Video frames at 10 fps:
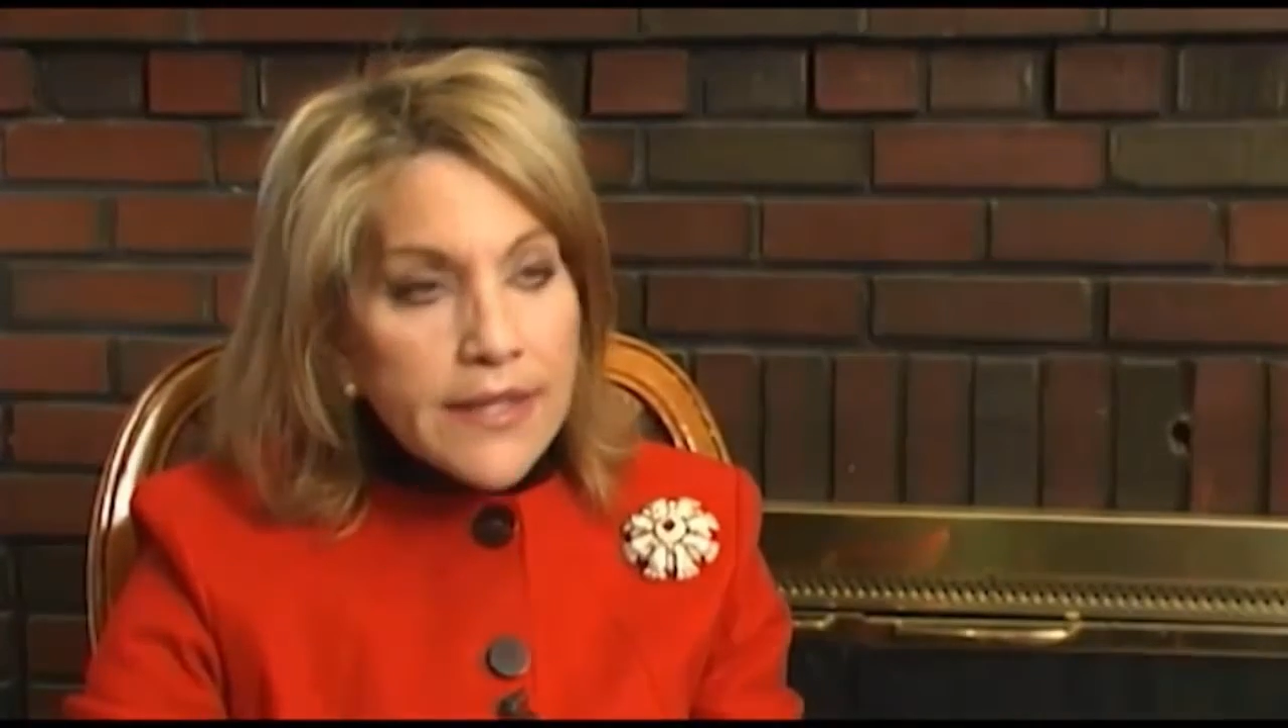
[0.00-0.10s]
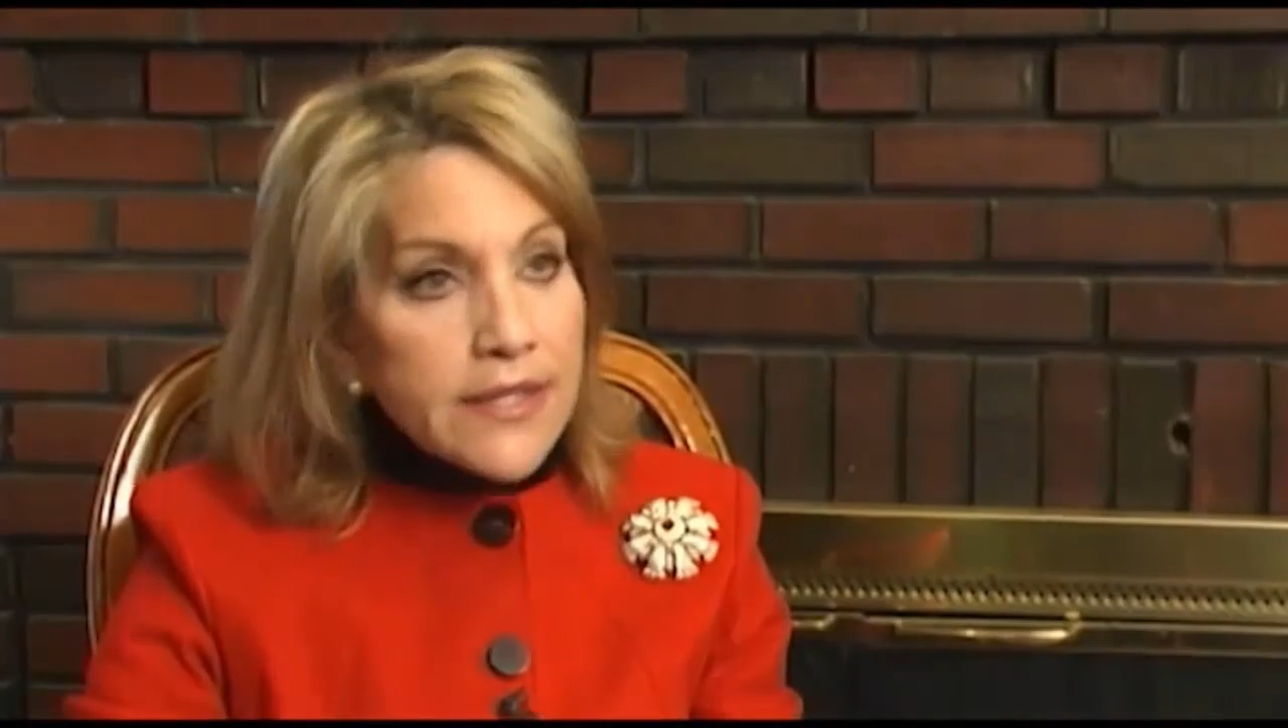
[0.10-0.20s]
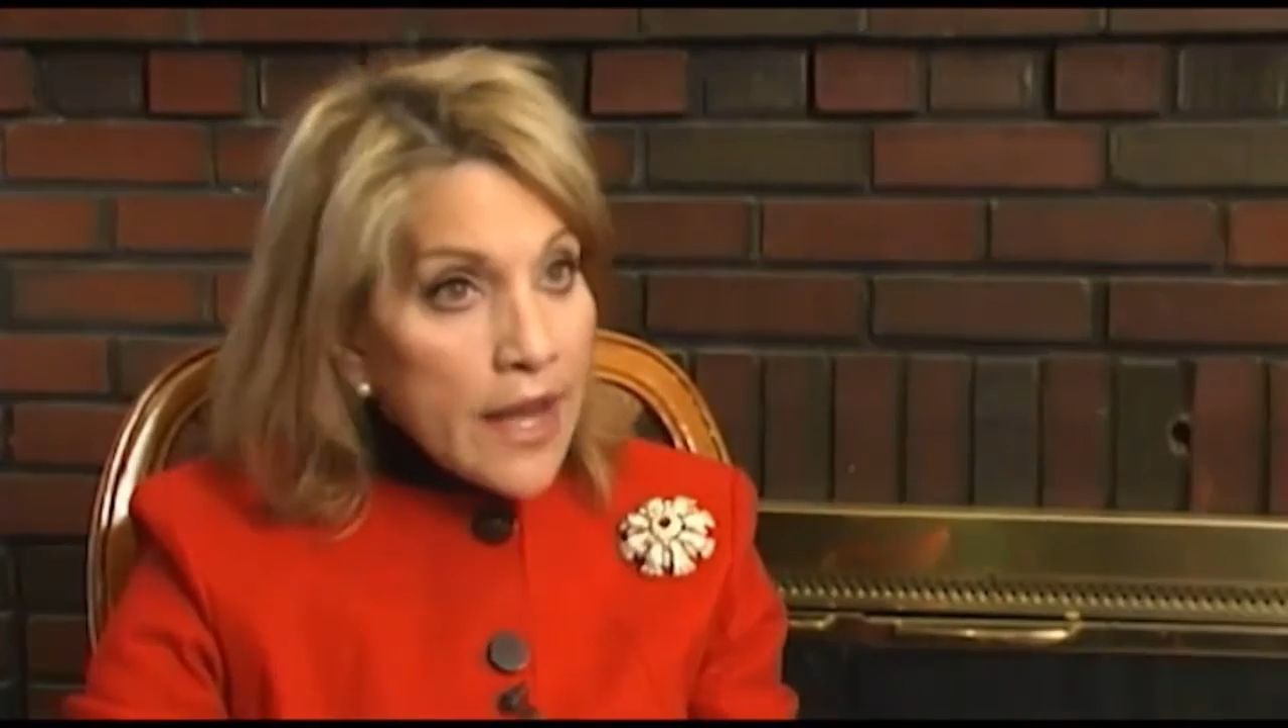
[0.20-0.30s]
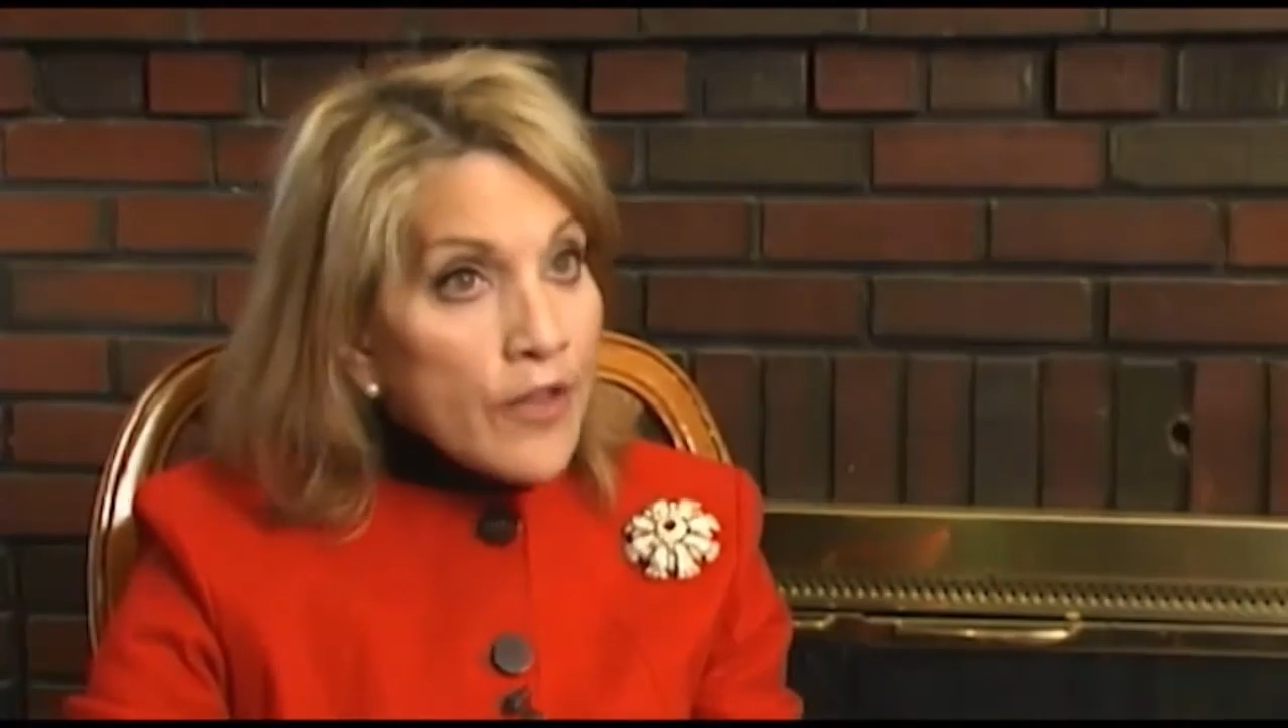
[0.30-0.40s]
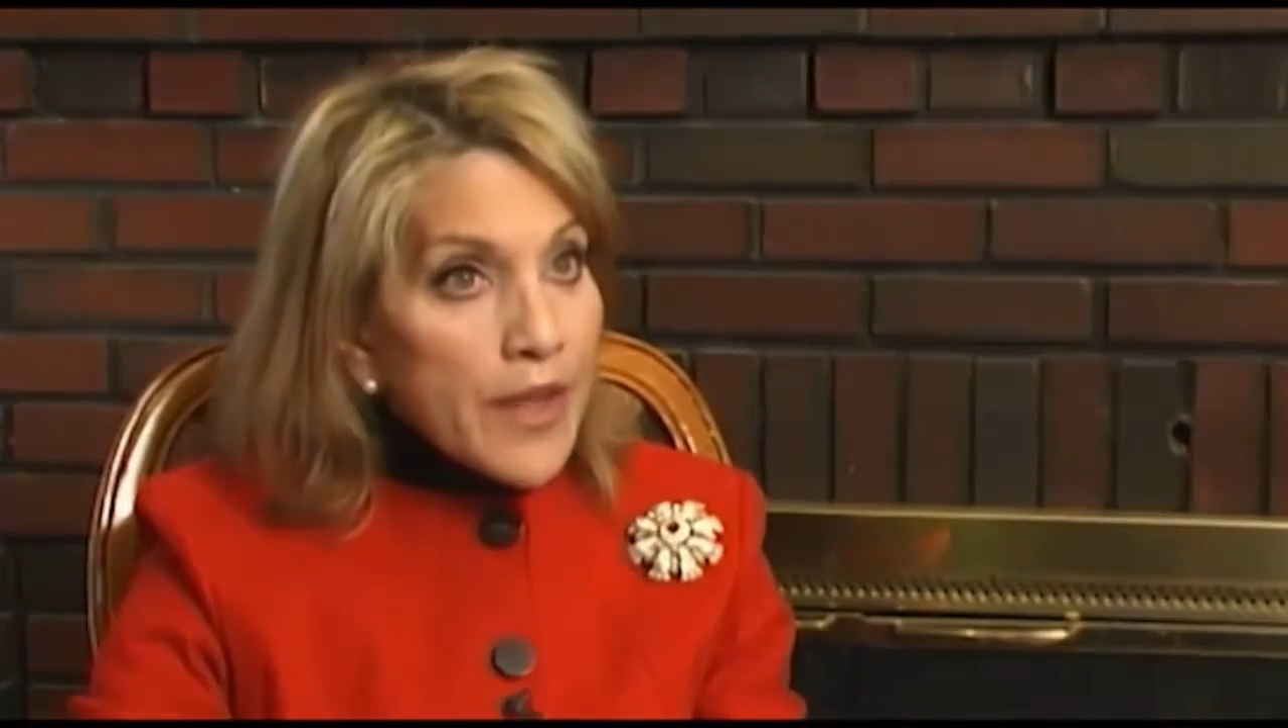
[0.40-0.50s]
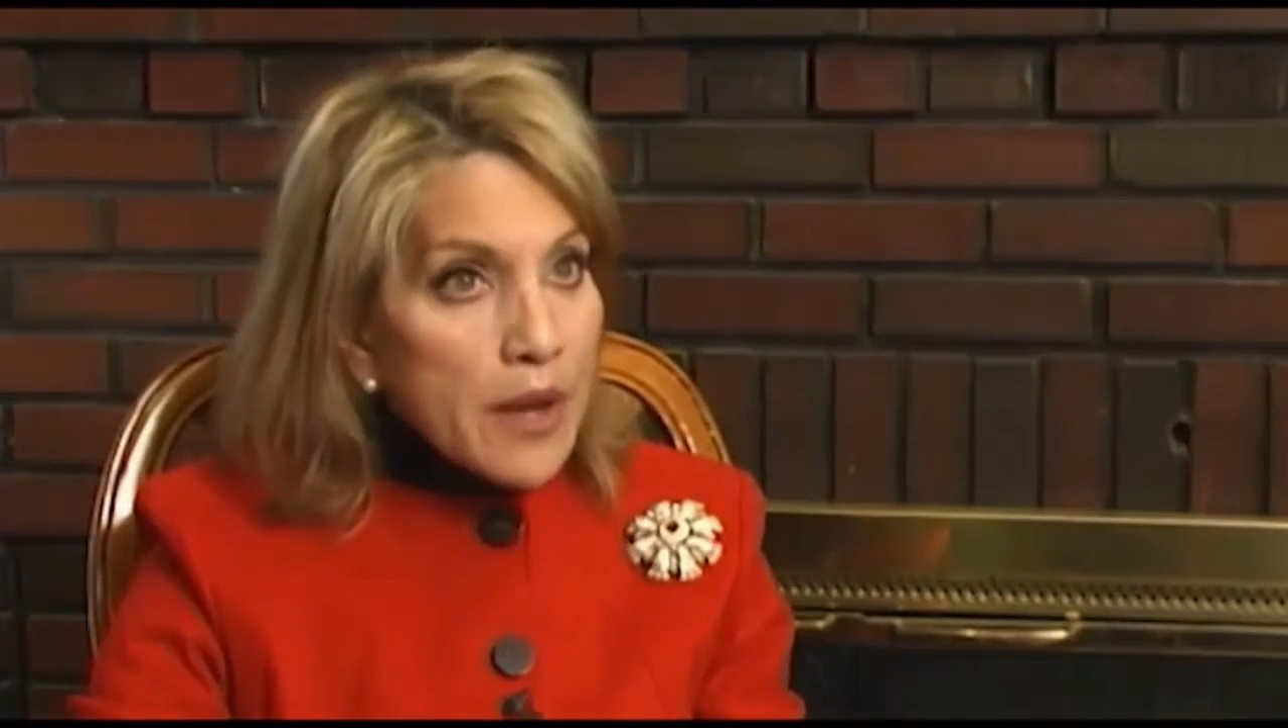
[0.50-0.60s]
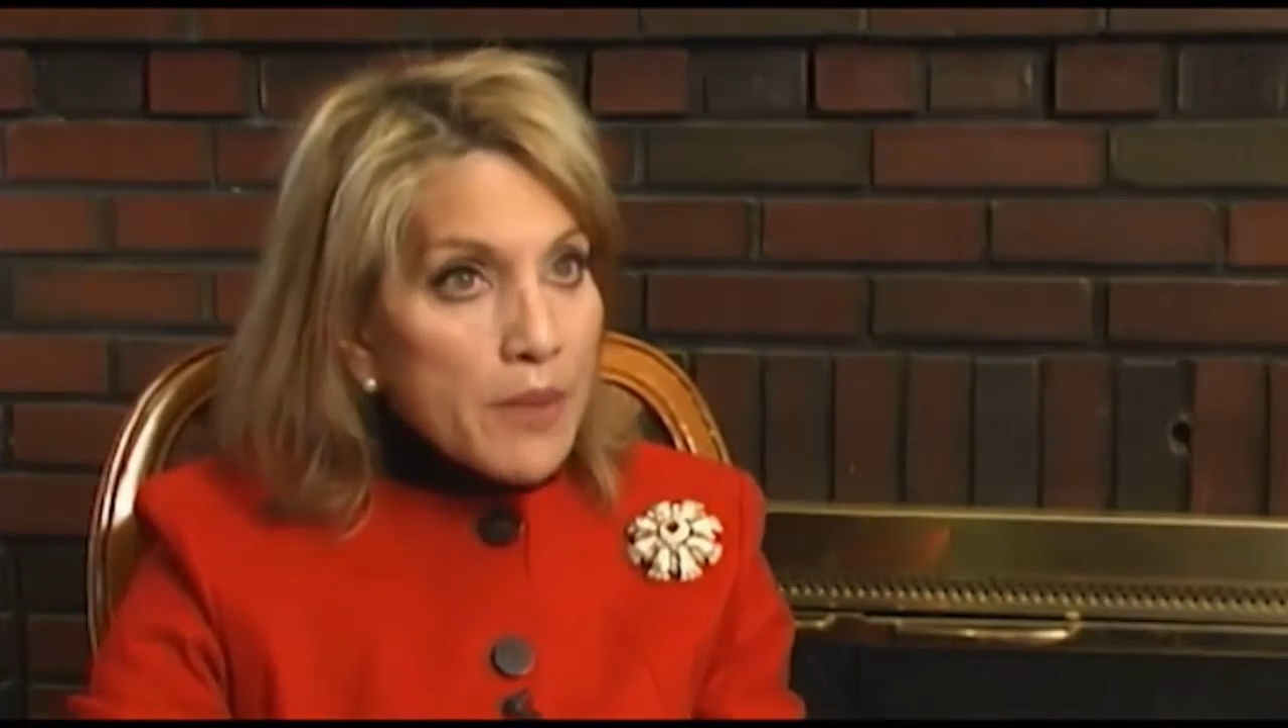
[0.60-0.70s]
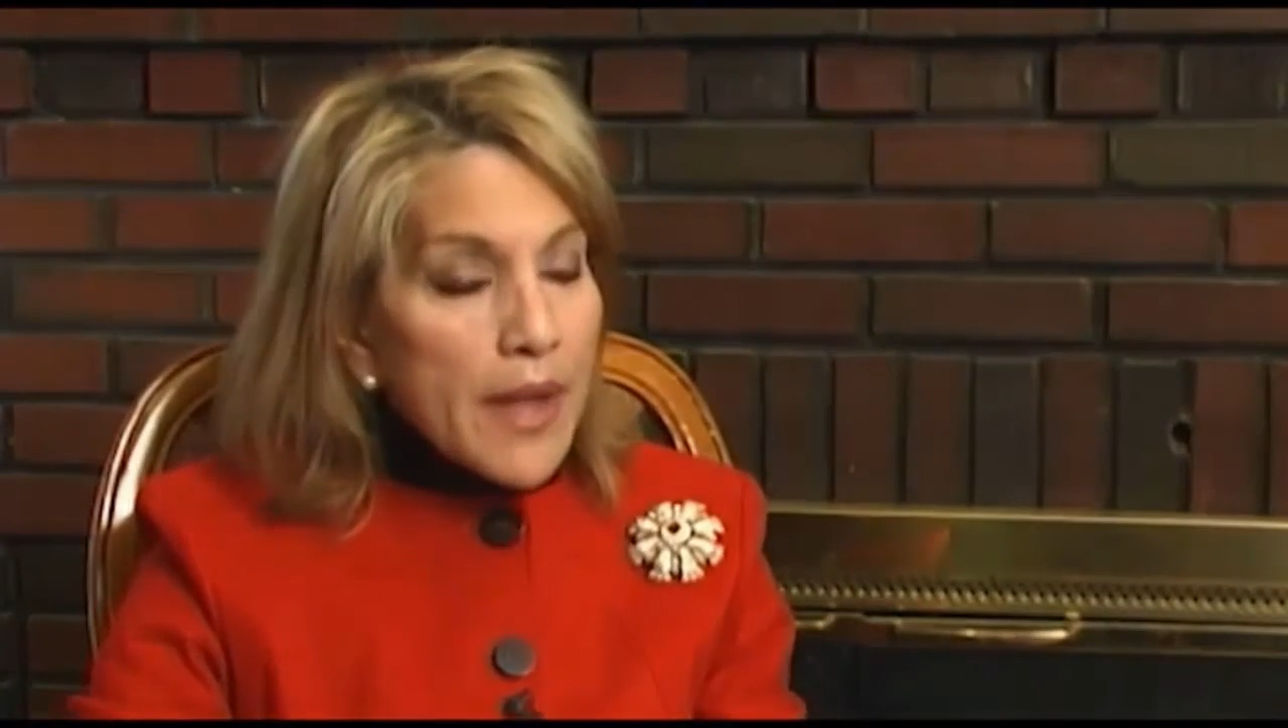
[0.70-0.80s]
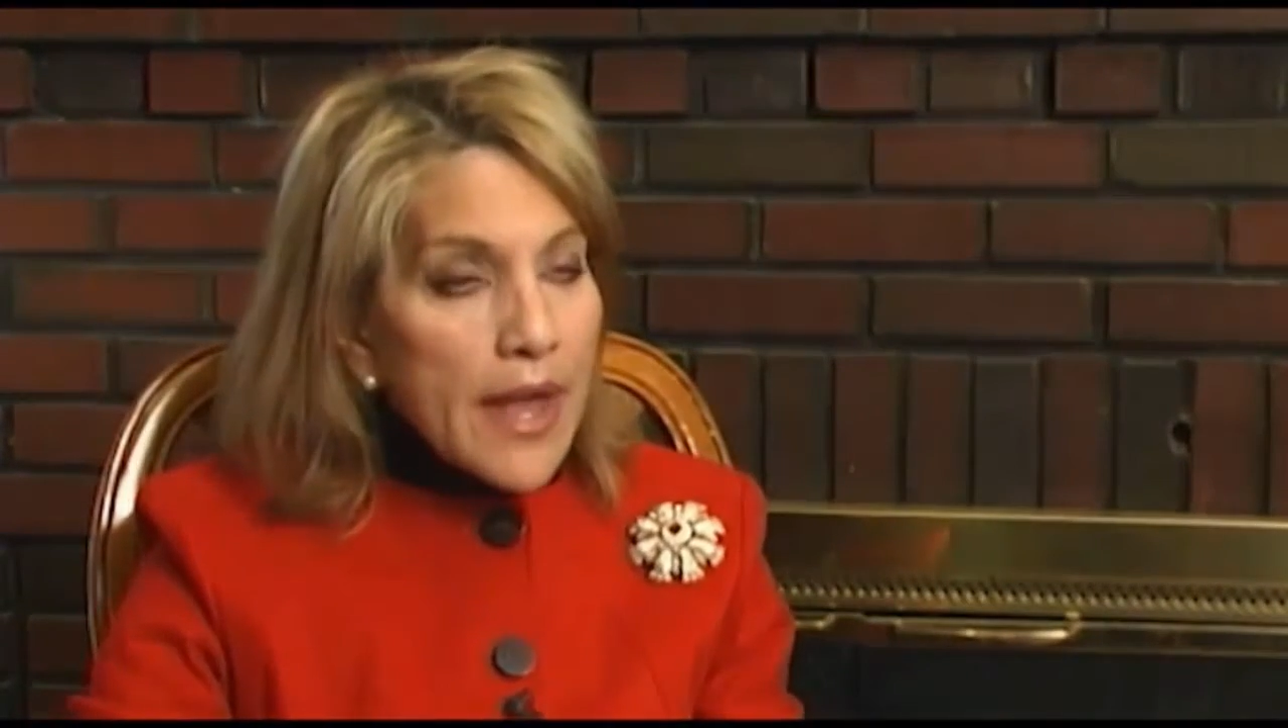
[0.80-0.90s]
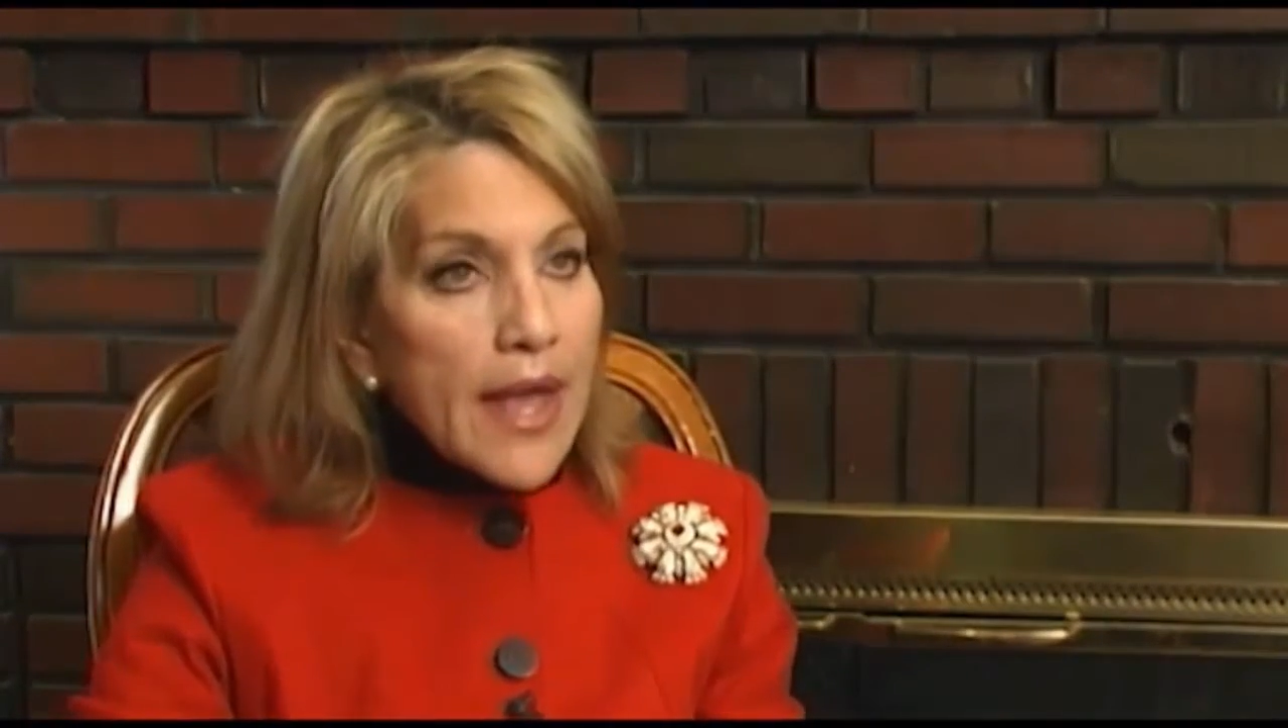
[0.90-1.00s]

tell them,